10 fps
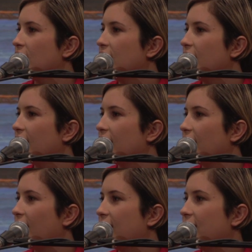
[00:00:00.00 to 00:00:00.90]

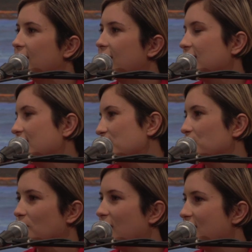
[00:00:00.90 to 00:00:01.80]
yeah,
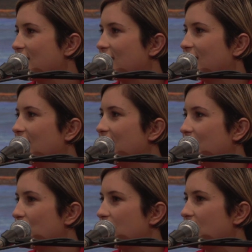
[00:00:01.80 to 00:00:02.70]
It's
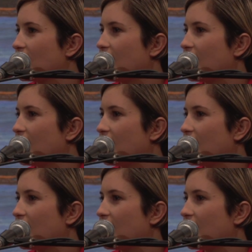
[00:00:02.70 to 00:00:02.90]
interesting.